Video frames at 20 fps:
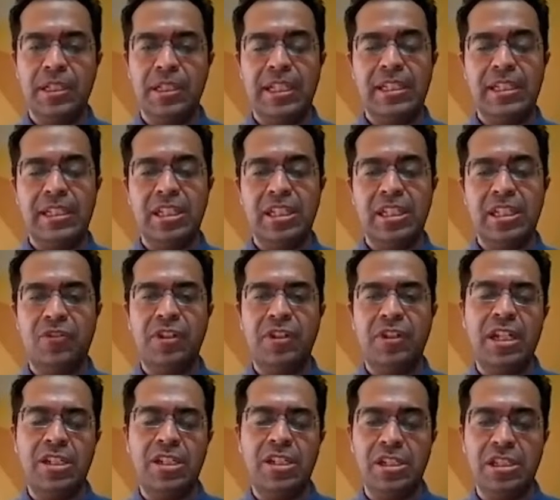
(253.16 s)
then such
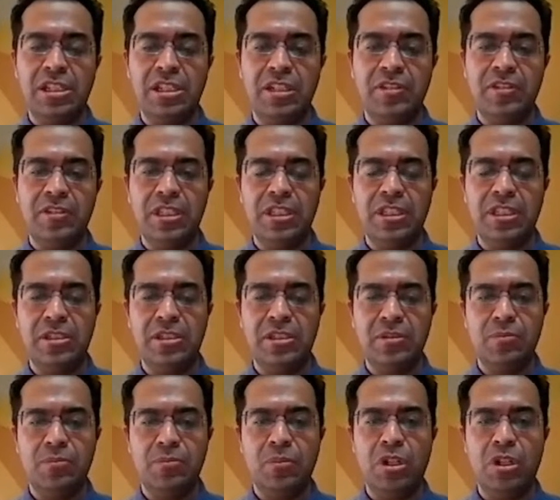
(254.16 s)
financial services
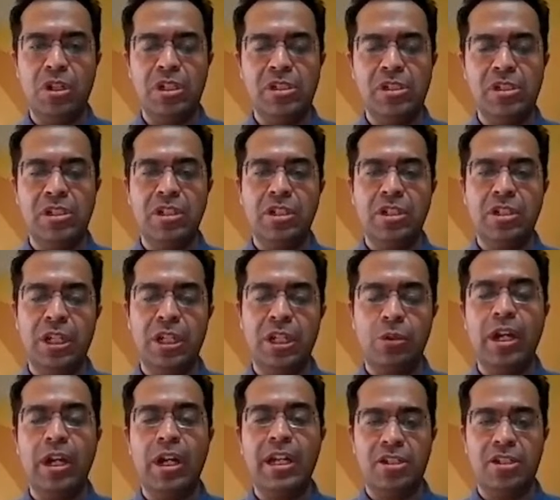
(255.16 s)
models
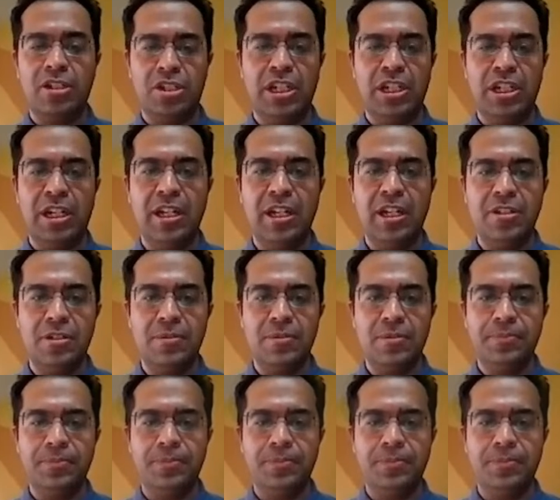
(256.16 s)
require a shared ledger.